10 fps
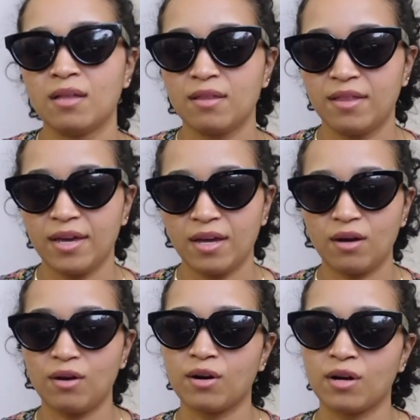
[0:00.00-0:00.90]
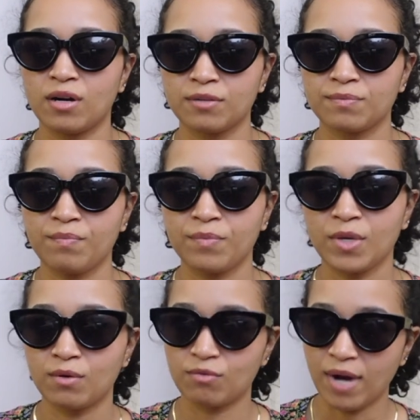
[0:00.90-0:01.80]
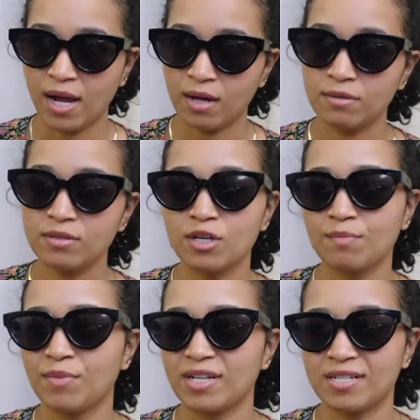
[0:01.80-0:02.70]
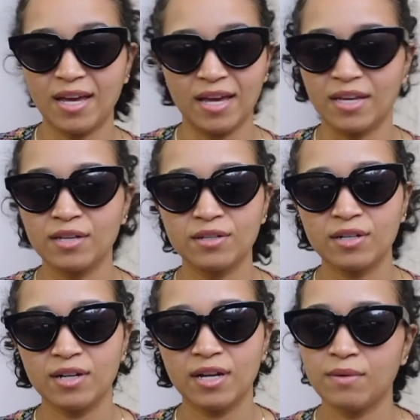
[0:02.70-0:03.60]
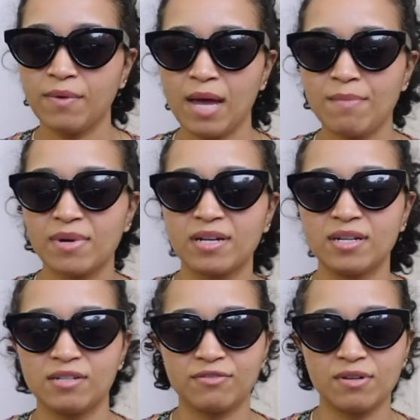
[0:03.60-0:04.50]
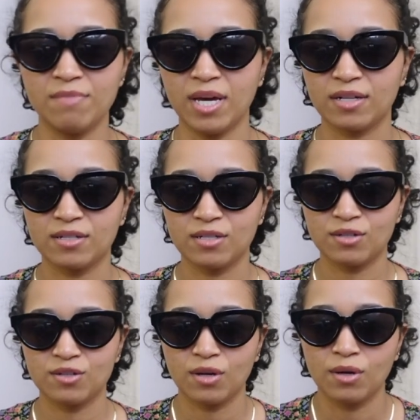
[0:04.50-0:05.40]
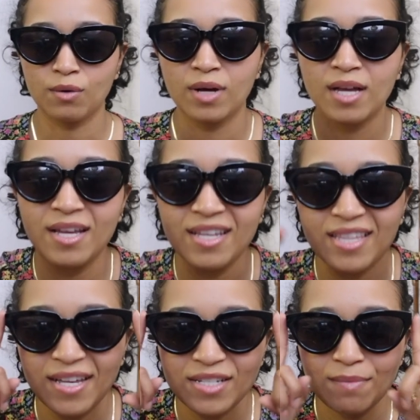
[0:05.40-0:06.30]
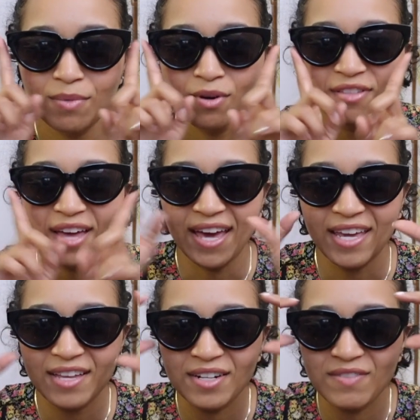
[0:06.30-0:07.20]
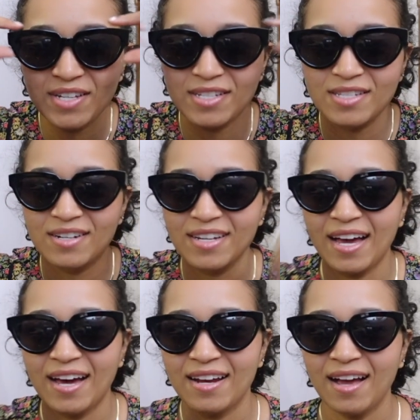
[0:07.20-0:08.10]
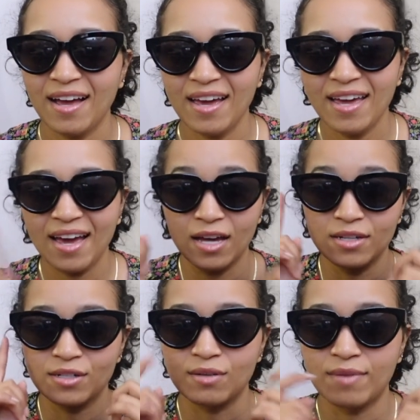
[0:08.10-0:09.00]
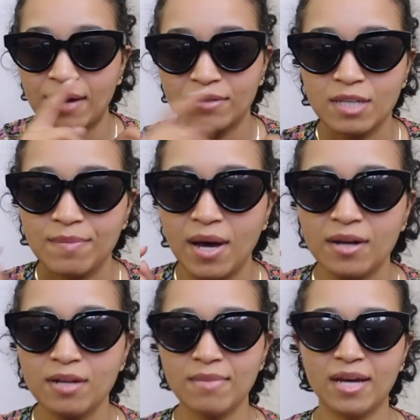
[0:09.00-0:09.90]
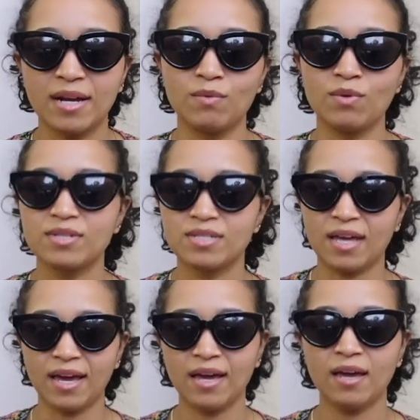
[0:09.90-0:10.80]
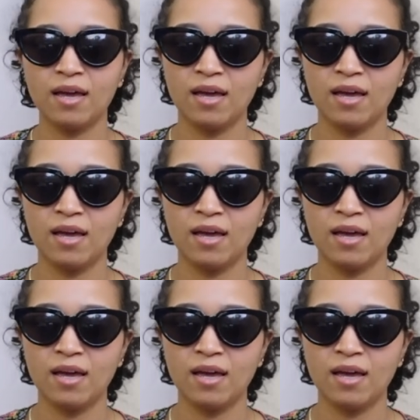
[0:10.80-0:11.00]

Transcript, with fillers: they are round but angular in a way, but in a different mix. So these are both angular because they're a cat eye and round at the bottom, and I will say